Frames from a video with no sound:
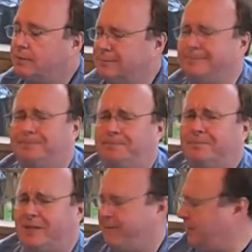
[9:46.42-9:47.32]
Mm,
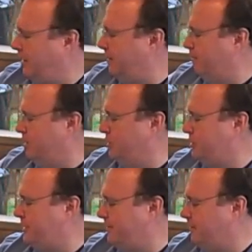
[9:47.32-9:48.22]
definitely,
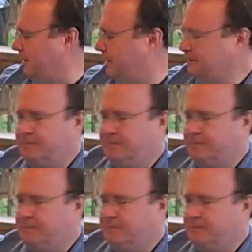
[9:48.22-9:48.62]
most definitely.